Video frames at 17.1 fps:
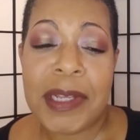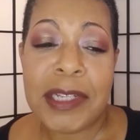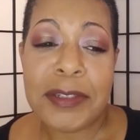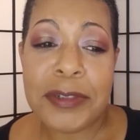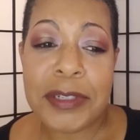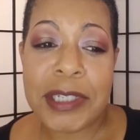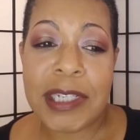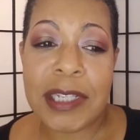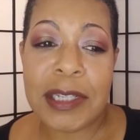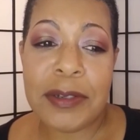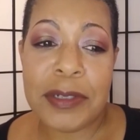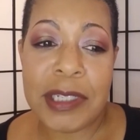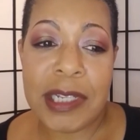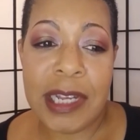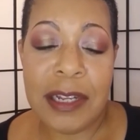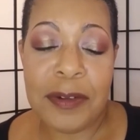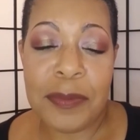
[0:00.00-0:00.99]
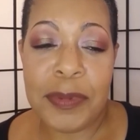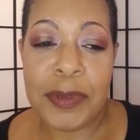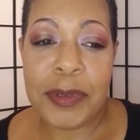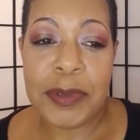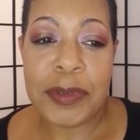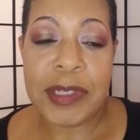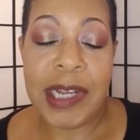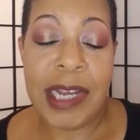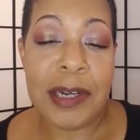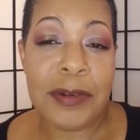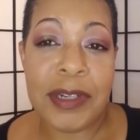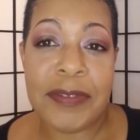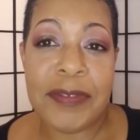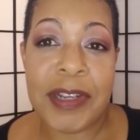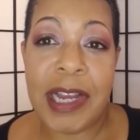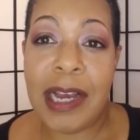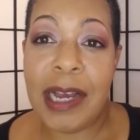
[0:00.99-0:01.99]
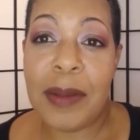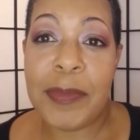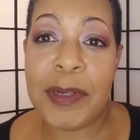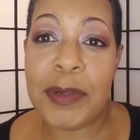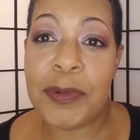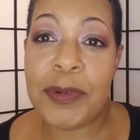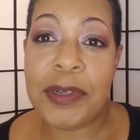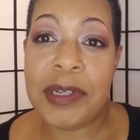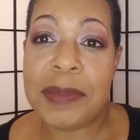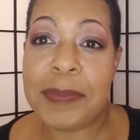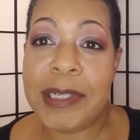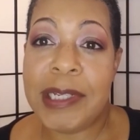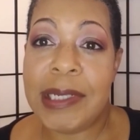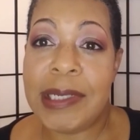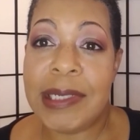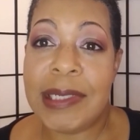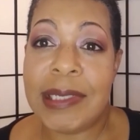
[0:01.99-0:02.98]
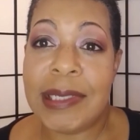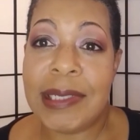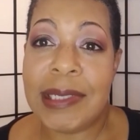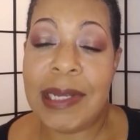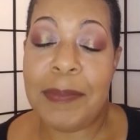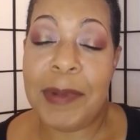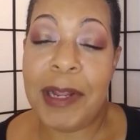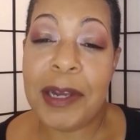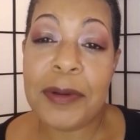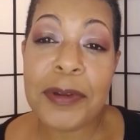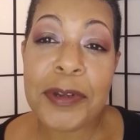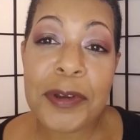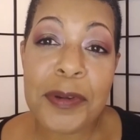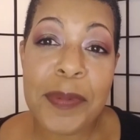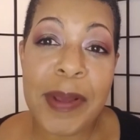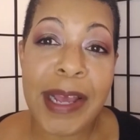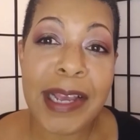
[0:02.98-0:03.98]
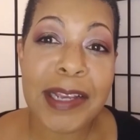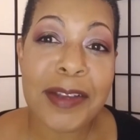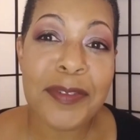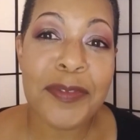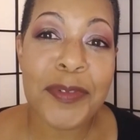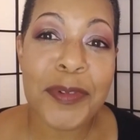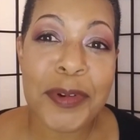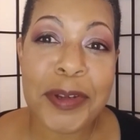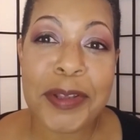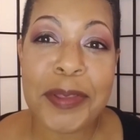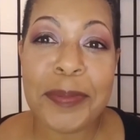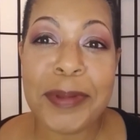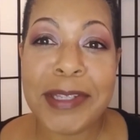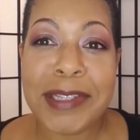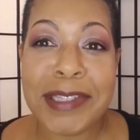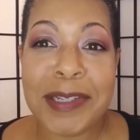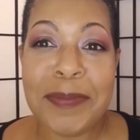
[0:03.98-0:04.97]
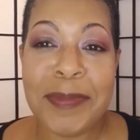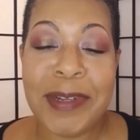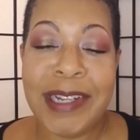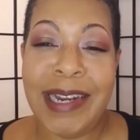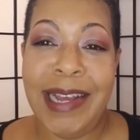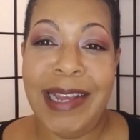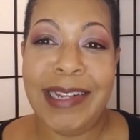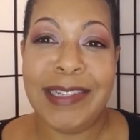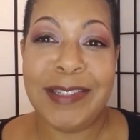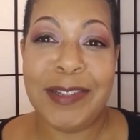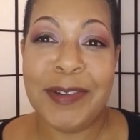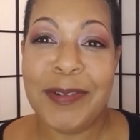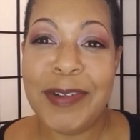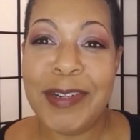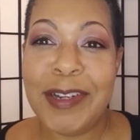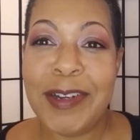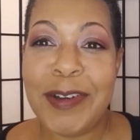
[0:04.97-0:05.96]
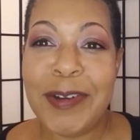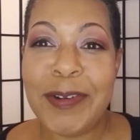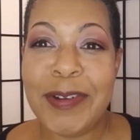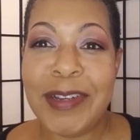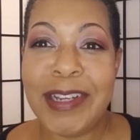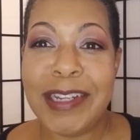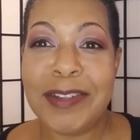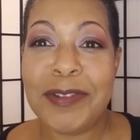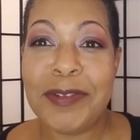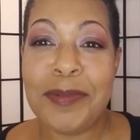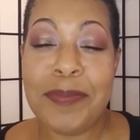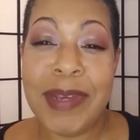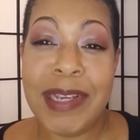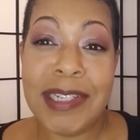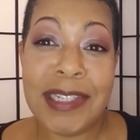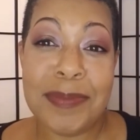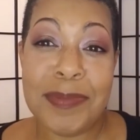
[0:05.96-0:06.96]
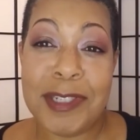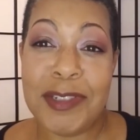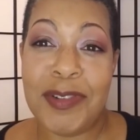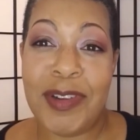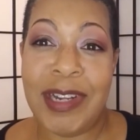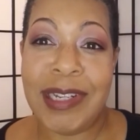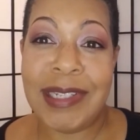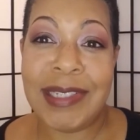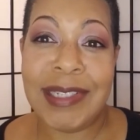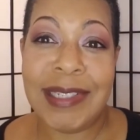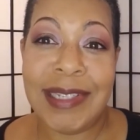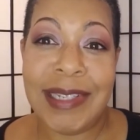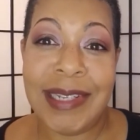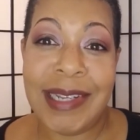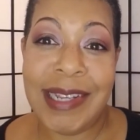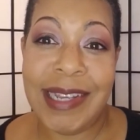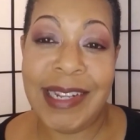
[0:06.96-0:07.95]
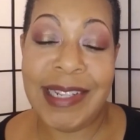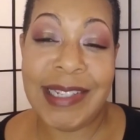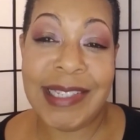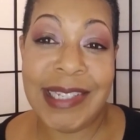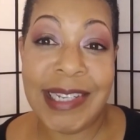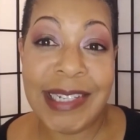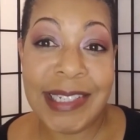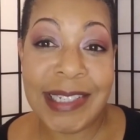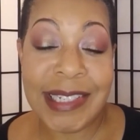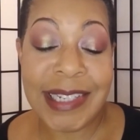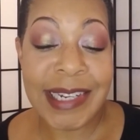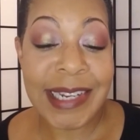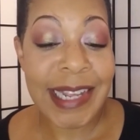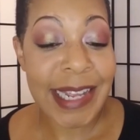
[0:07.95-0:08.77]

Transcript: Usually those kind of posts I don't even comment on, because I'm not going to go back and forth with someone that I don't know and who may just be trying to get attention.